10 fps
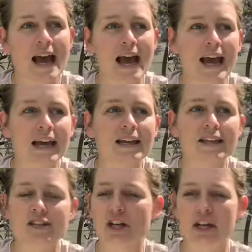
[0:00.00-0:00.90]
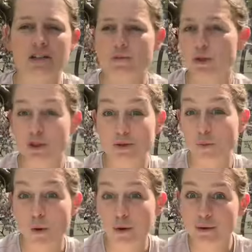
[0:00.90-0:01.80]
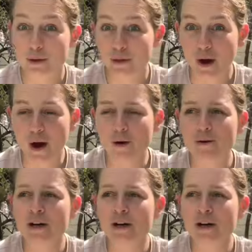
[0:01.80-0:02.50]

and the chickens would just walk through the hole.